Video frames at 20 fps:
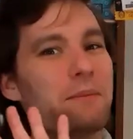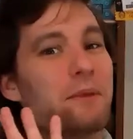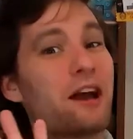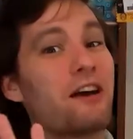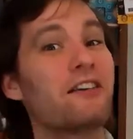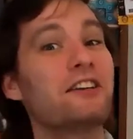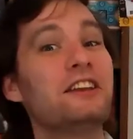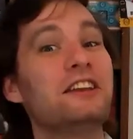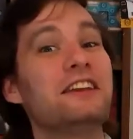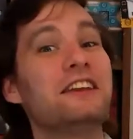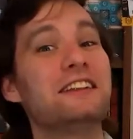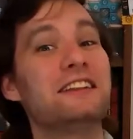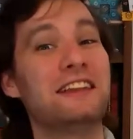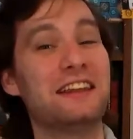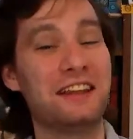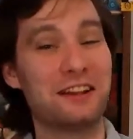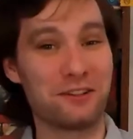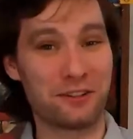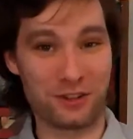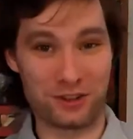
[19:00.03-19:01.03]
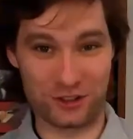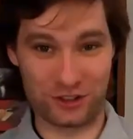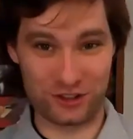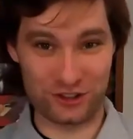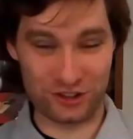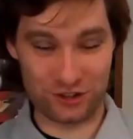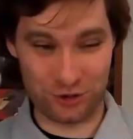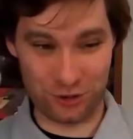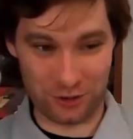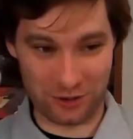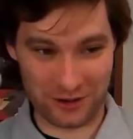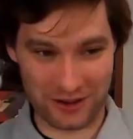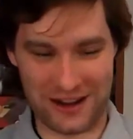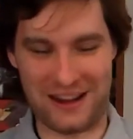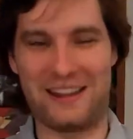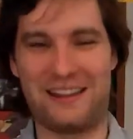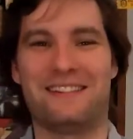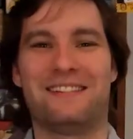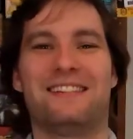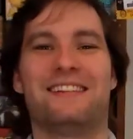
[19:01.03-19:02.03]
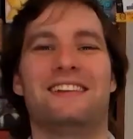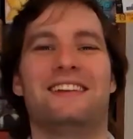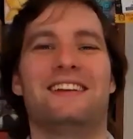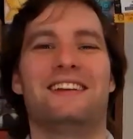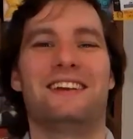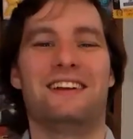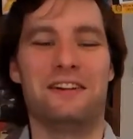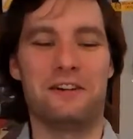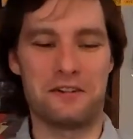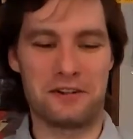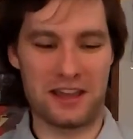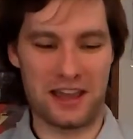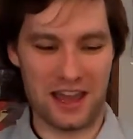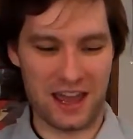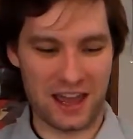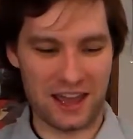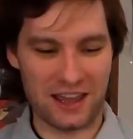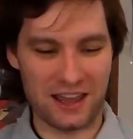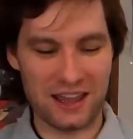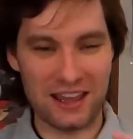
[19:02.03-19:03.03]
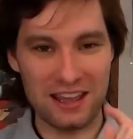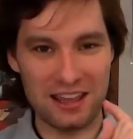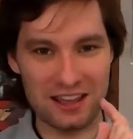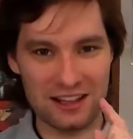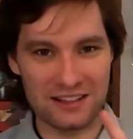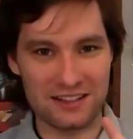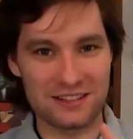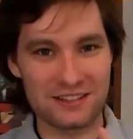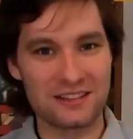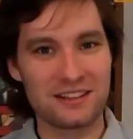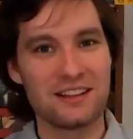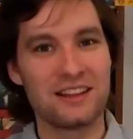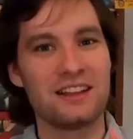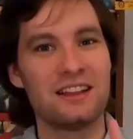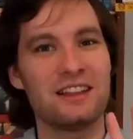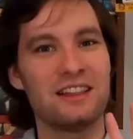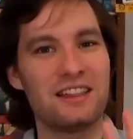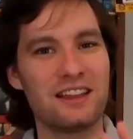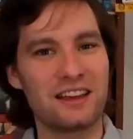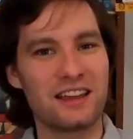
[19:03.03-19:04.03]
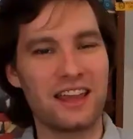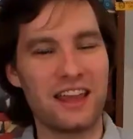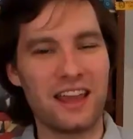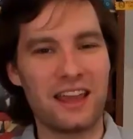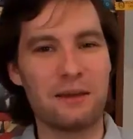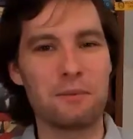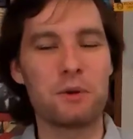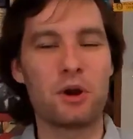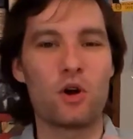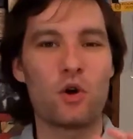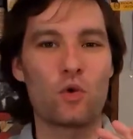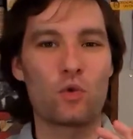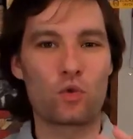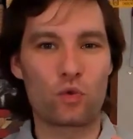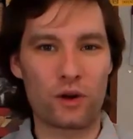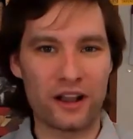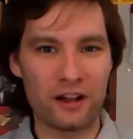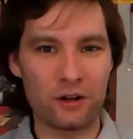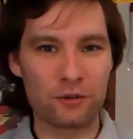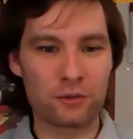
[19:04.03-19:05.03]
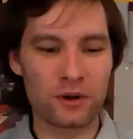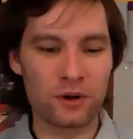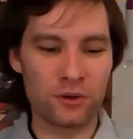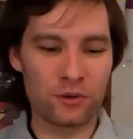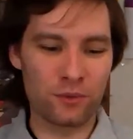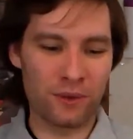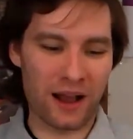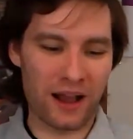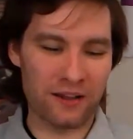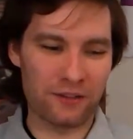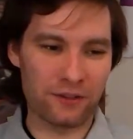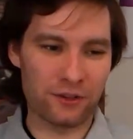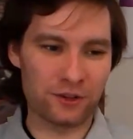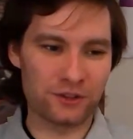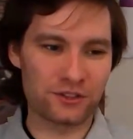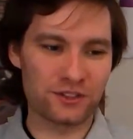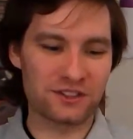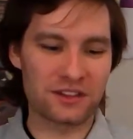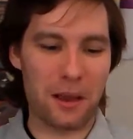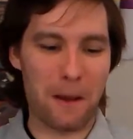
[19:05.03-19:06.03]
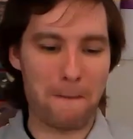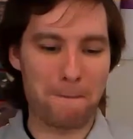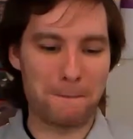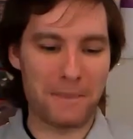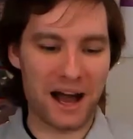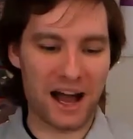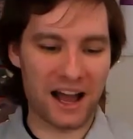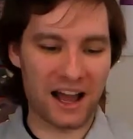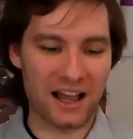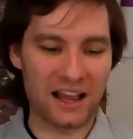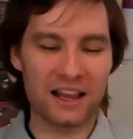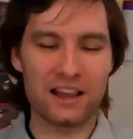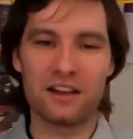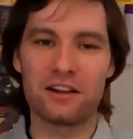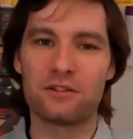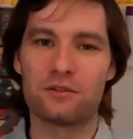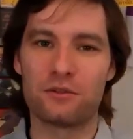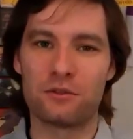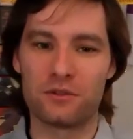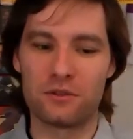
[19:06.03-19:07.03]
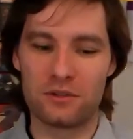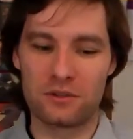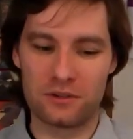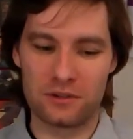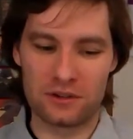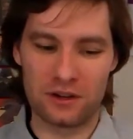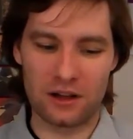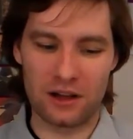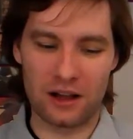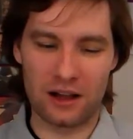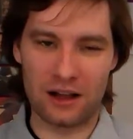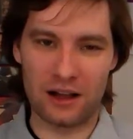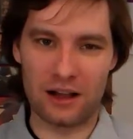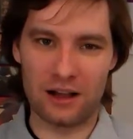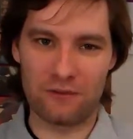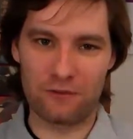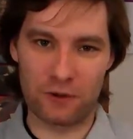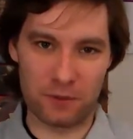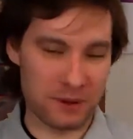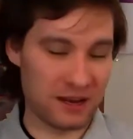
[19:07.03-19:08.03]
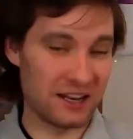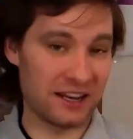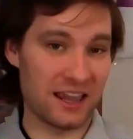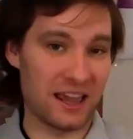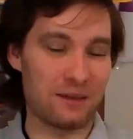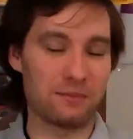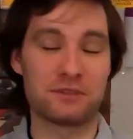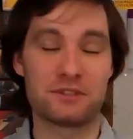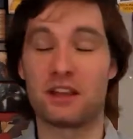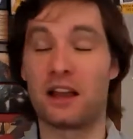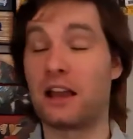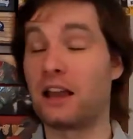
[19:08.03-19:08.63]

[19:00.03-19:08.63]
you get to hear the story. Okay, is the game Railroad Rivals by Forbidden Games. I